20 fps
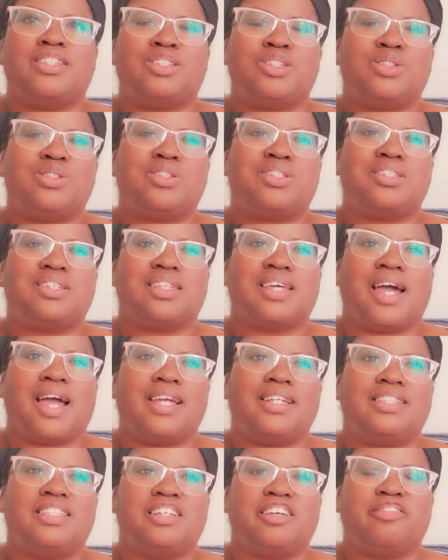used to the
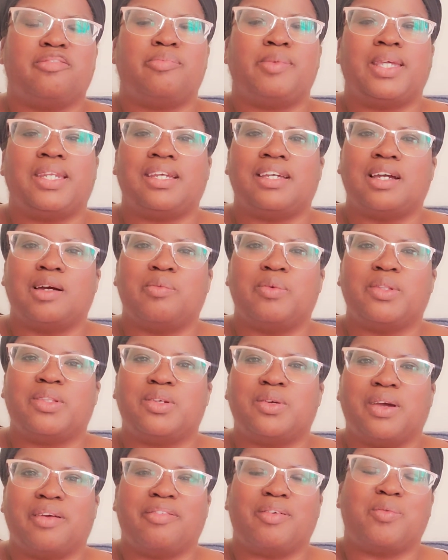idea of meeting up with
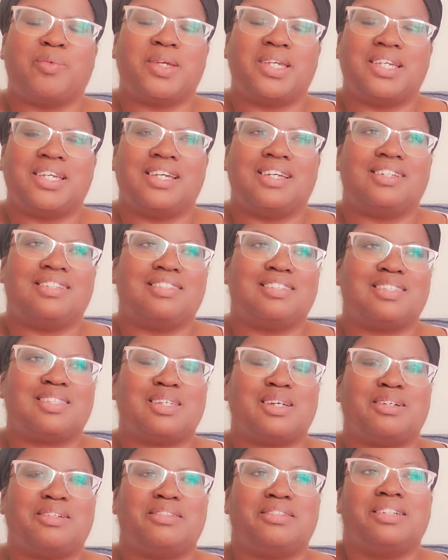you every weekend.
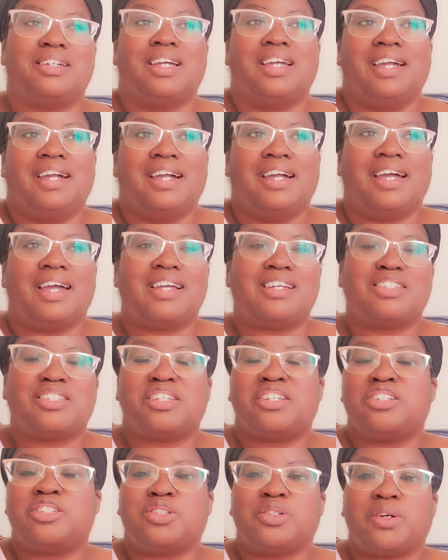So I
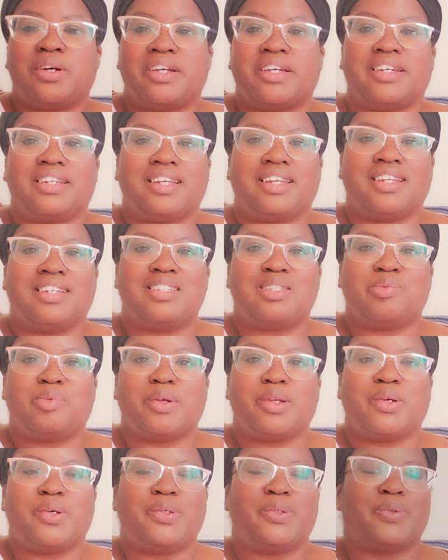actually enjoy it, and it's
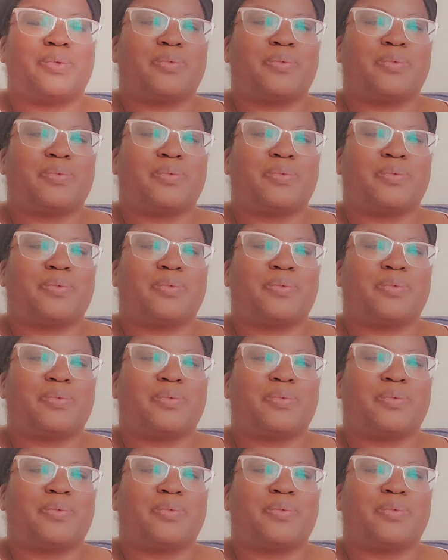pretty cool.